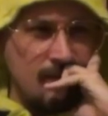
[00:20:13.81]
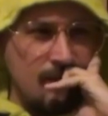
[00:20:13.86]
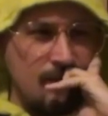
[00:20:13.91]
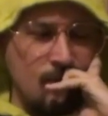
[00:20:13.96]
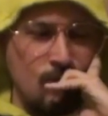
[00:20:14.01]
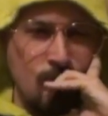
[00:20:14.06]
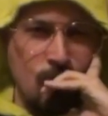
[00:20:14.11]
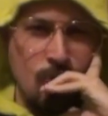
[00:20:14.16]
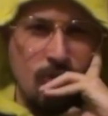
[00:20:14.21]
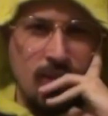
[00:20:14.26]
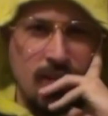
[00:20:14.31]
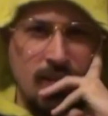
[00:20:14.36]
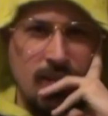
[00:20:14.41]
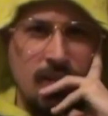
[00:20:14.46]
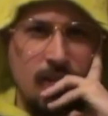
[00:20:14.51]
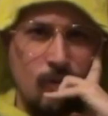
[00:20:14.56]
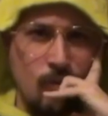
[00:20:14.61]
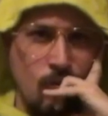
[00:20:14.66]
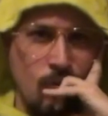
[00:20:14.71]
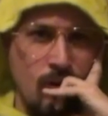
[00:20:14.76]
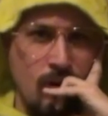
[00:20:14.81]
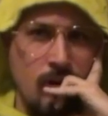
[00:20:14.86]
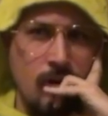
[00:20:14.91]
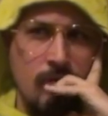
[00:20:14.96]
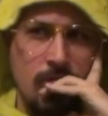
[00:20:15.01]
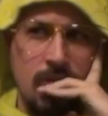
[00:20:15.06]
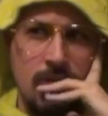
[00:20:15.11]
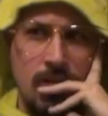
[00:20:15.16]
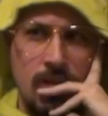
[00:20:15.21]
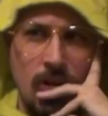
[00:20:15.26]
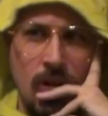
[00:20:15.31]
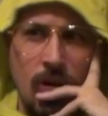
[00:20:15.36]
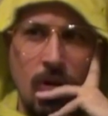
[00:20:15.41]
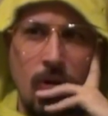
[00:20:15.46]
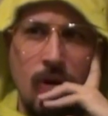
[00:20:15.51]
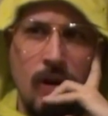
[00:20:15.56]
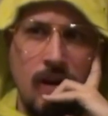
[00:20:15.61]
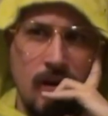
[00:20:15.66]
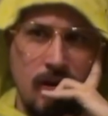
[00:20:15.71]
there really were no